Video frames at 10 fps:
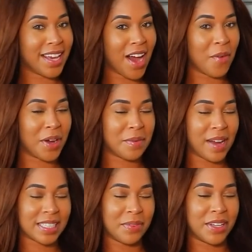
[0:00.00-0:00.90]
y'all, welcome
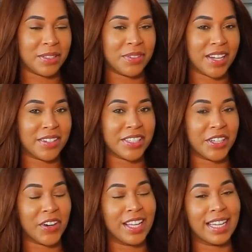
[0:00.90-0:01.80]
back to my YouTube channel. It's your
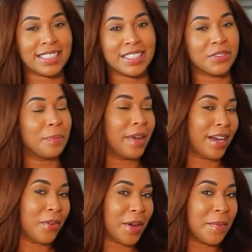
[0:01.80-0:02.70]
girl Alexis,
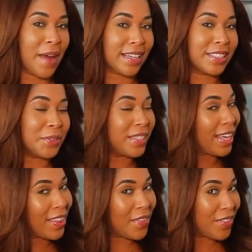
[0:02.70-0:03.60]
Rebecca. Welcome back to
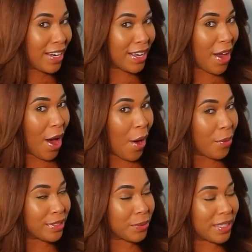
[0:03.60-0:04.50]
another video.
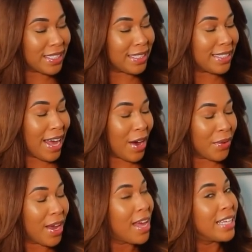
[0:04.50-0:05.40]
We're doing a sit
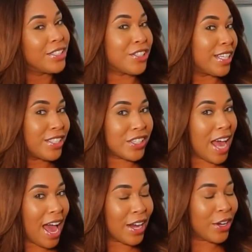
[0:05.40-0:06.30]
down chit
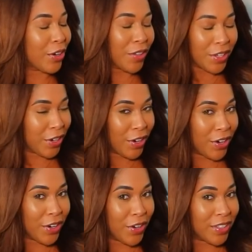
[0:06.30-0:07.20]
chat, girly
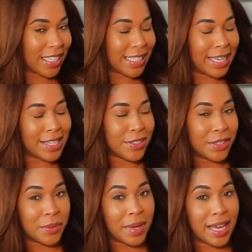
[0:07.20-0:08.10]
girl. Let's get
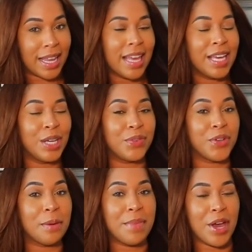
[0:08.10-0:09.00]
into it. If
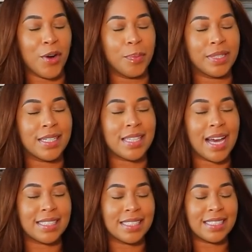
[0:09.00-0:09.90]
you're a male, please
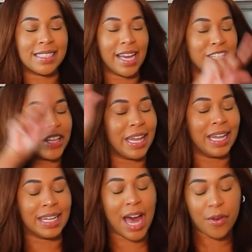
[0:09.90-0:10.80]
exit stage
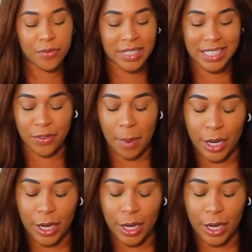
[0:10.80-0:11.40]
left. This is for my